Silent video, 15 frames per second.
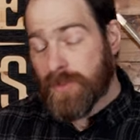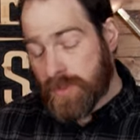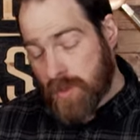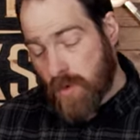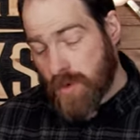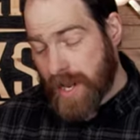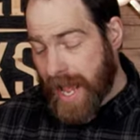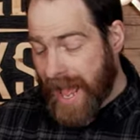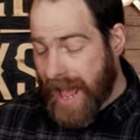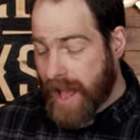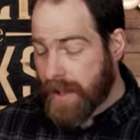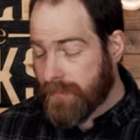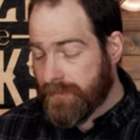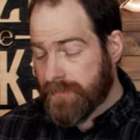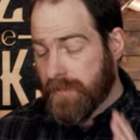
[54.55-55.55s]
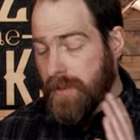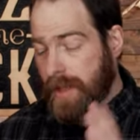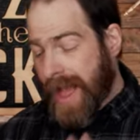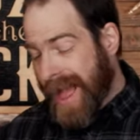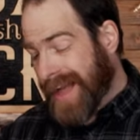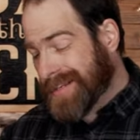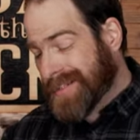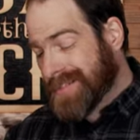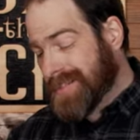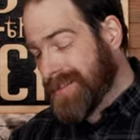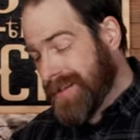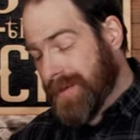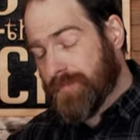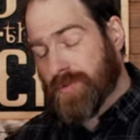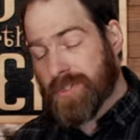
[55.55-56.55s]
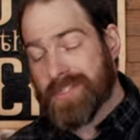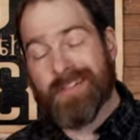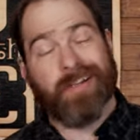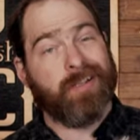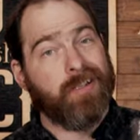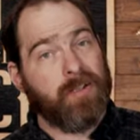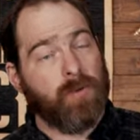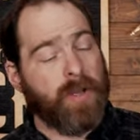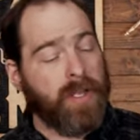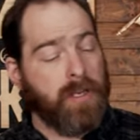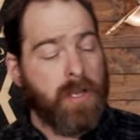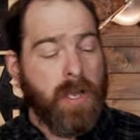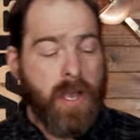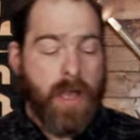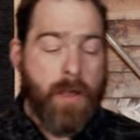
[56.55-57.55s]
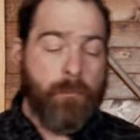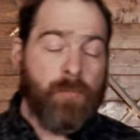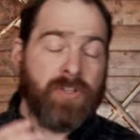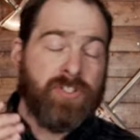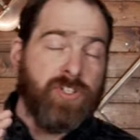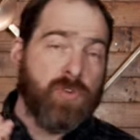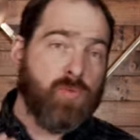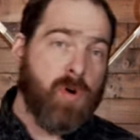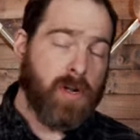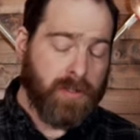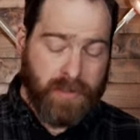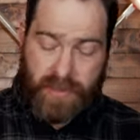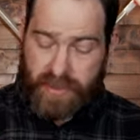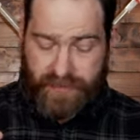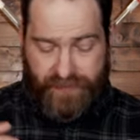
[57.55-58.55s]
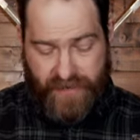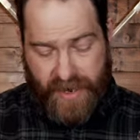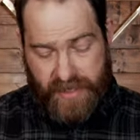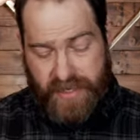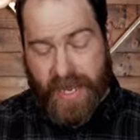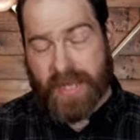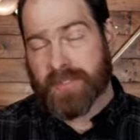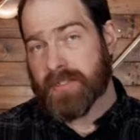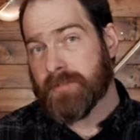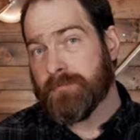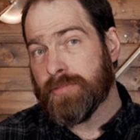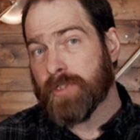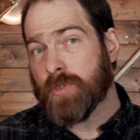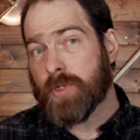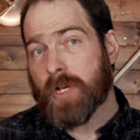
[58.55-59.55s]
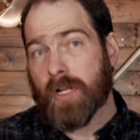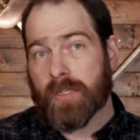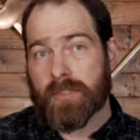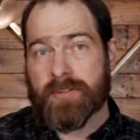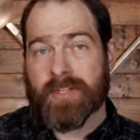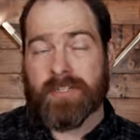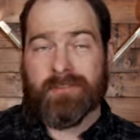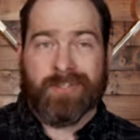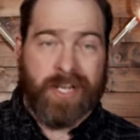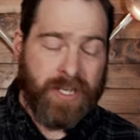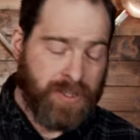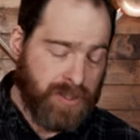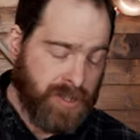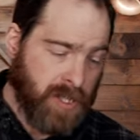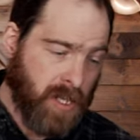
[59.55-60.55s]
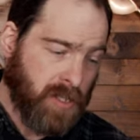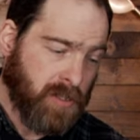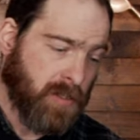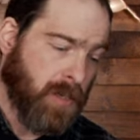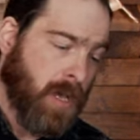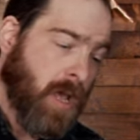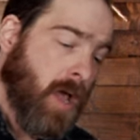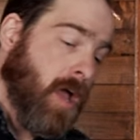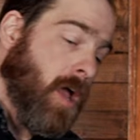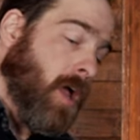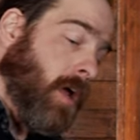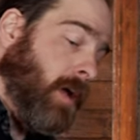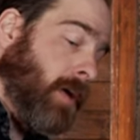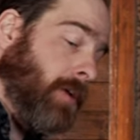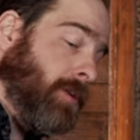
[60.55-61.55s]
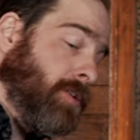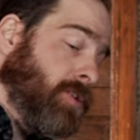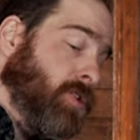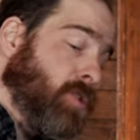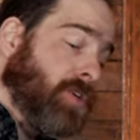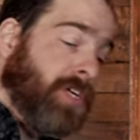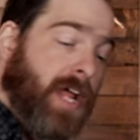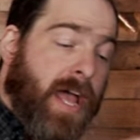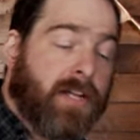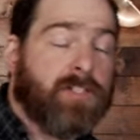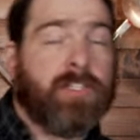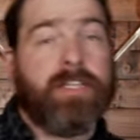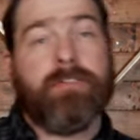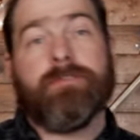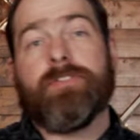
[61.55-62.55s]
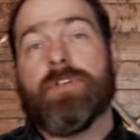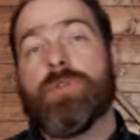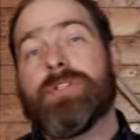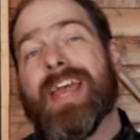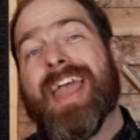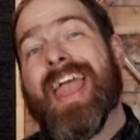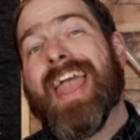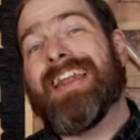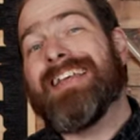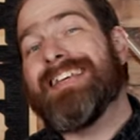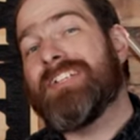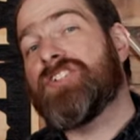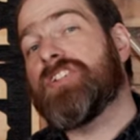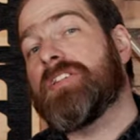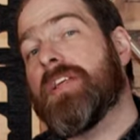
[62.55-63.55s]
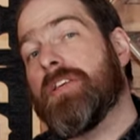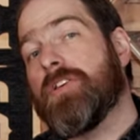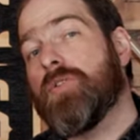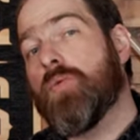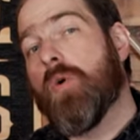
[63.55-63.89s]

you don't have access to the Empress 1908, but you want this fantastic blue color that changes color, you could actually infuse any gin that you